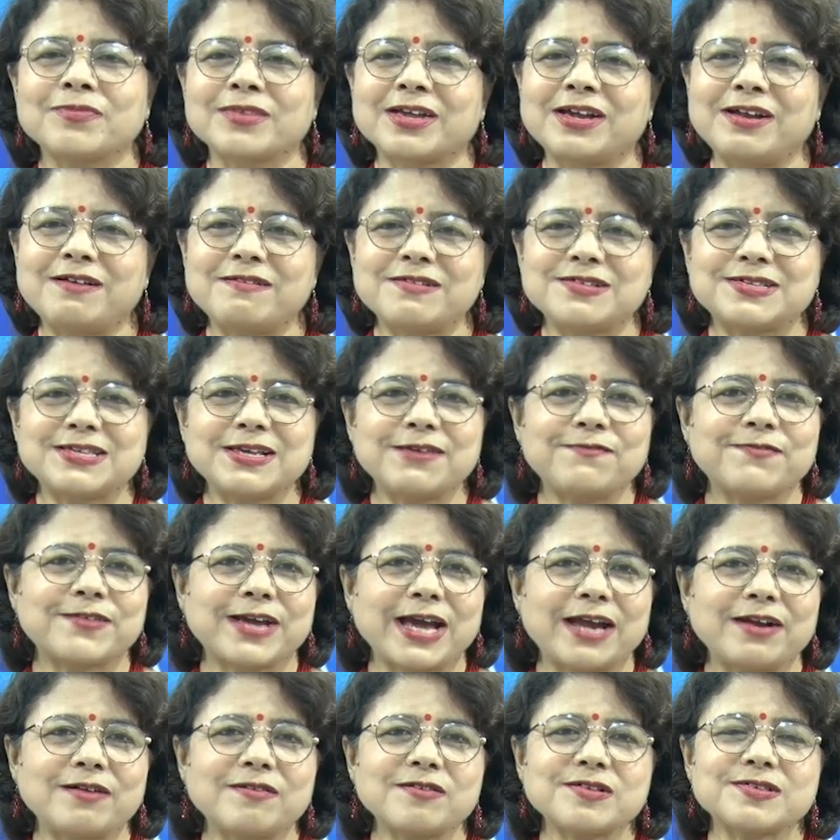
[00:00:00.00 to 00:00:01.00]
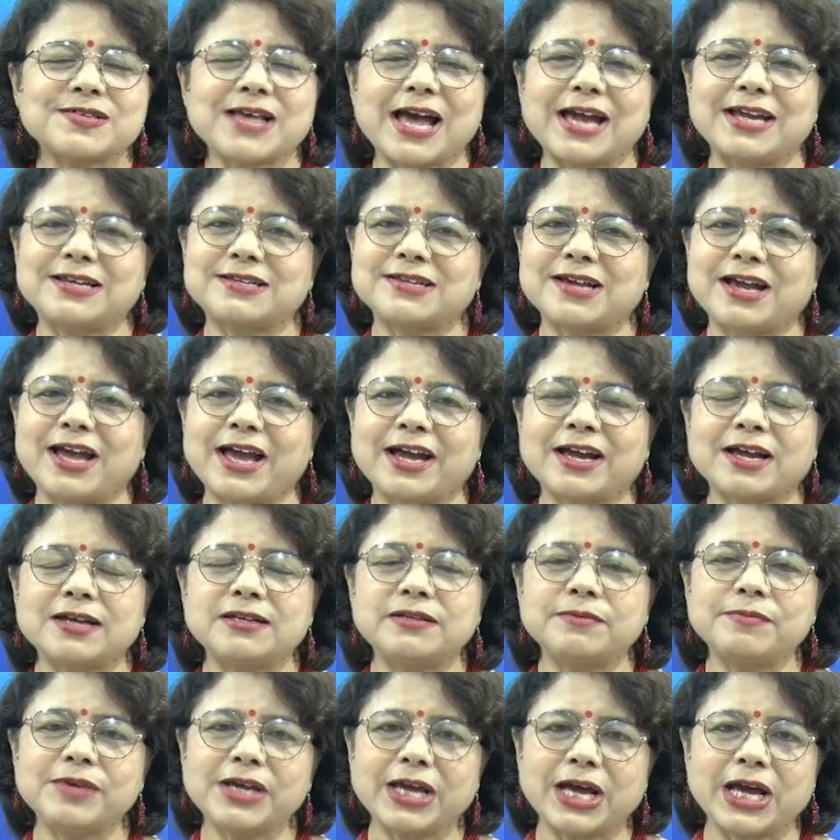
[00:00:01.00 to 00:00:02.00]
He received Kendra Sahitya
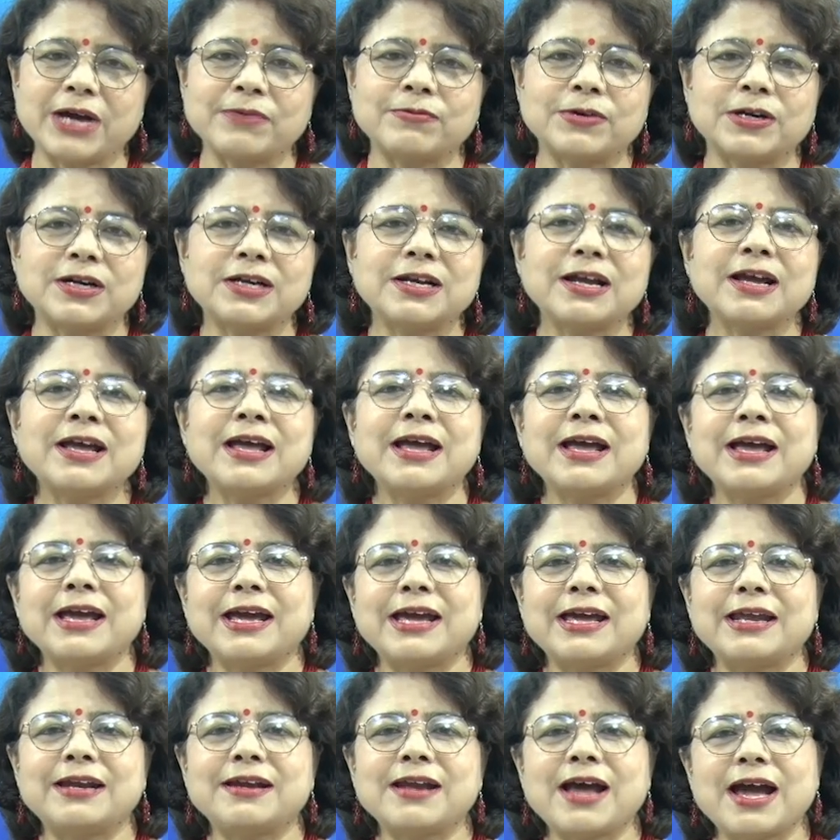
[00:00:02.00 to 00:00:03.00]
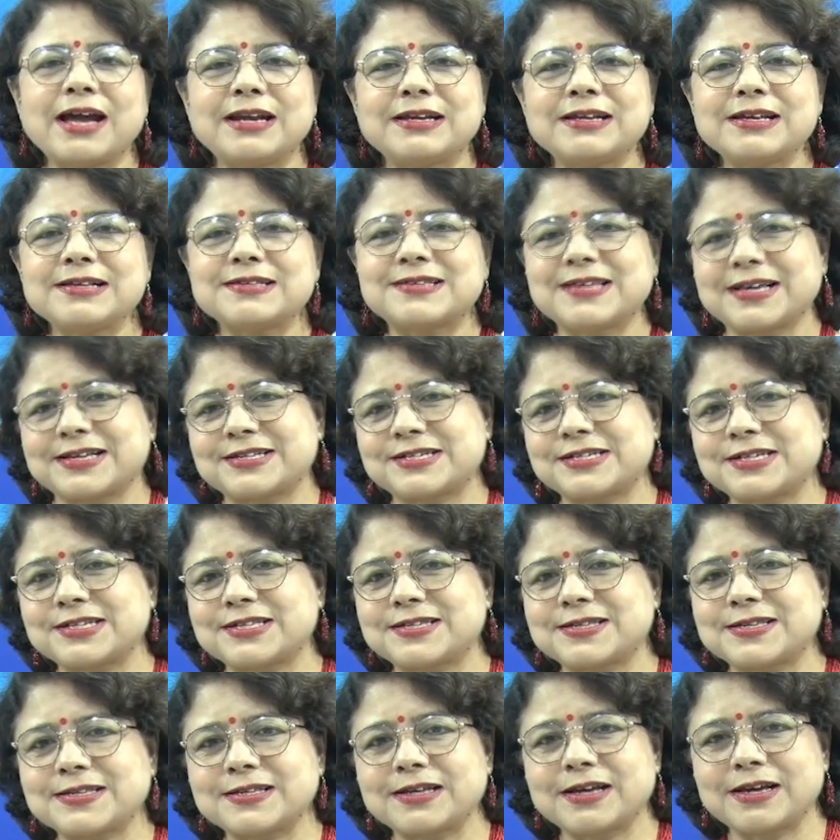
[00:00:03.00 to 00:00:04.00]
Academy Award in
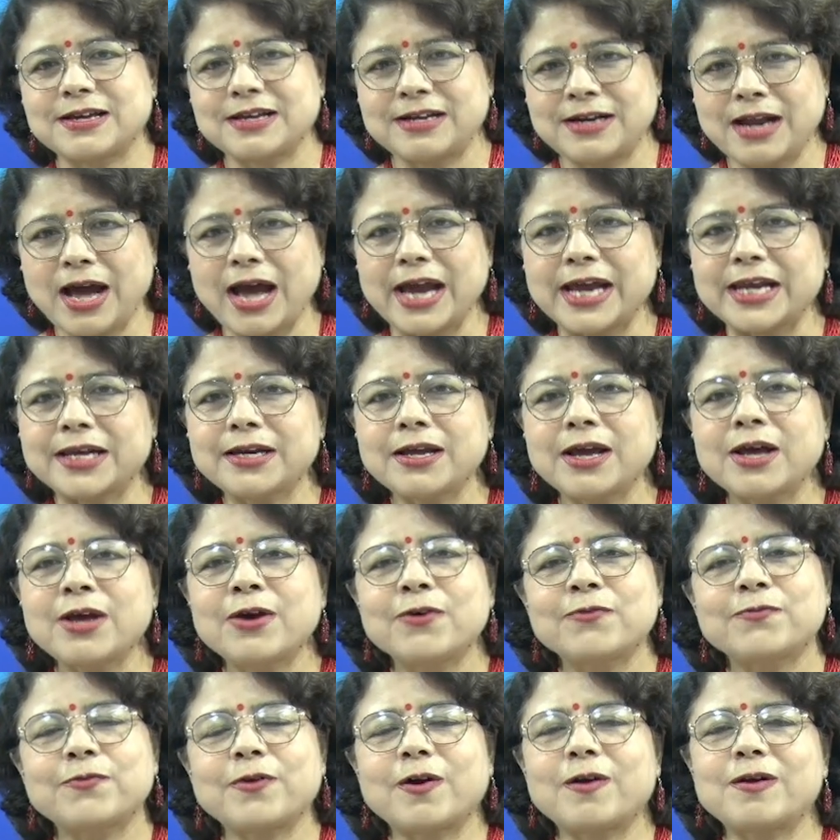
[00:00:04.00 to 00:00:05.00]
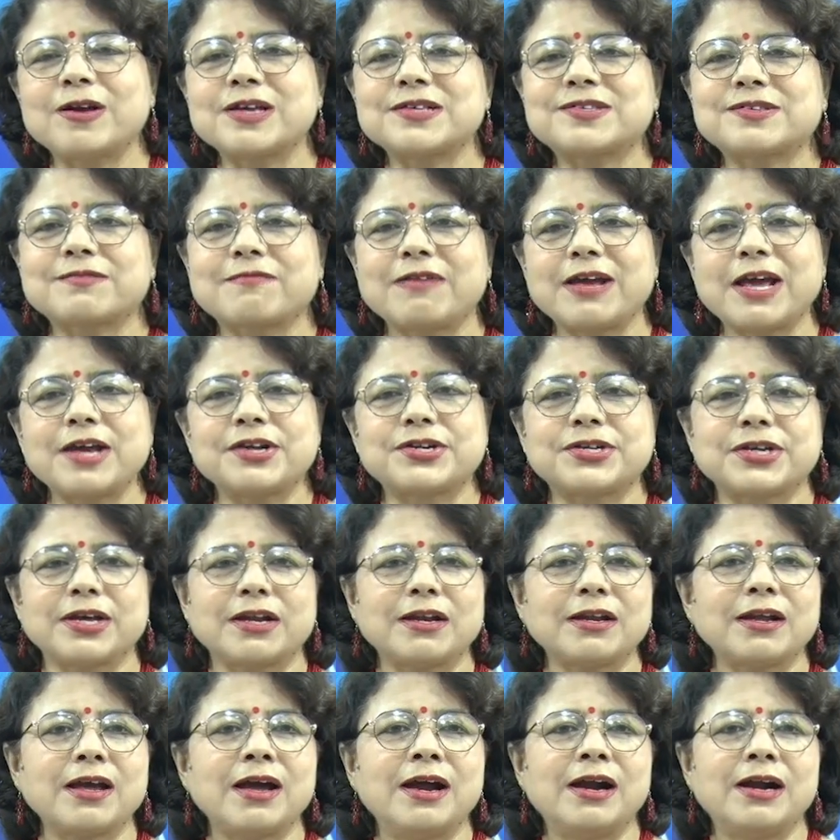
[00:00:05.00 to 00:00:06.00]
1969 for his
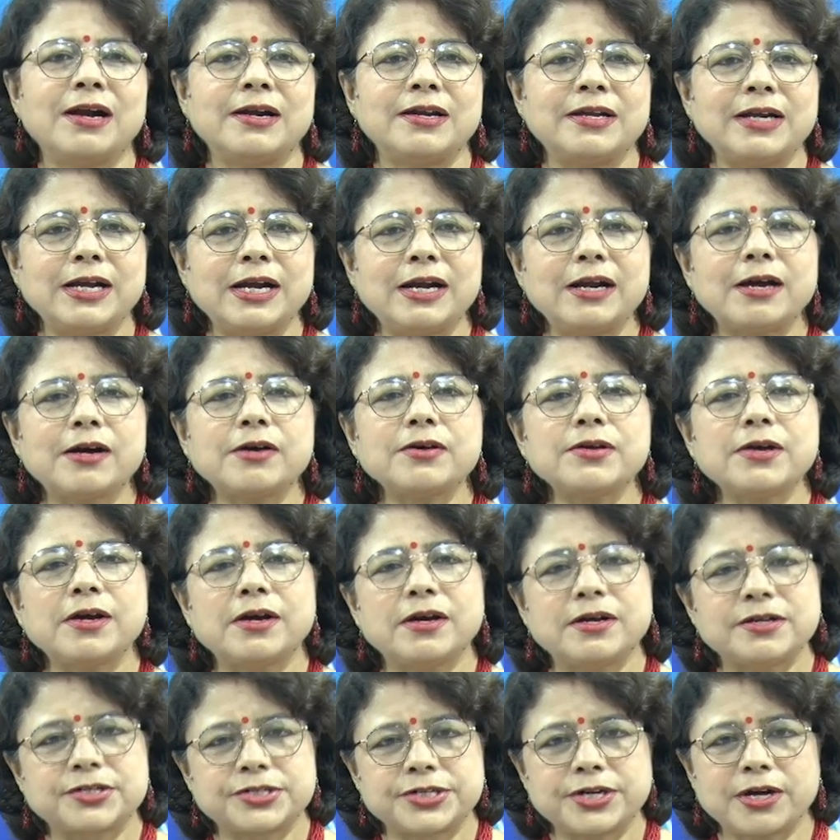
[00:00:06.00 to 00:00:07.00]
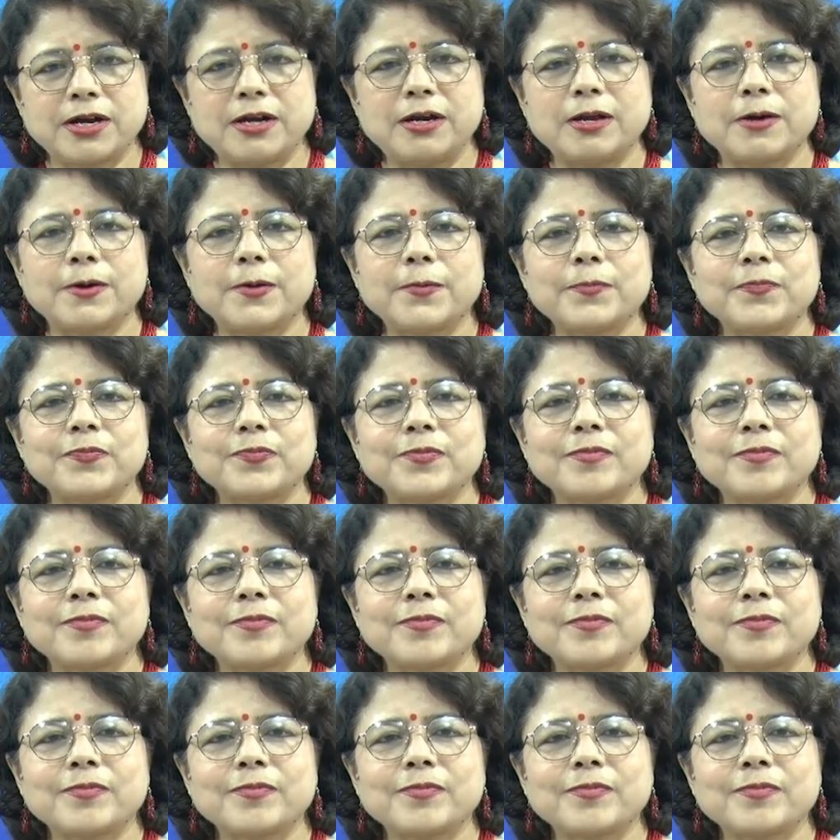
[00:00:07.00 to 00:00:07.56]
creation Nila Shaila.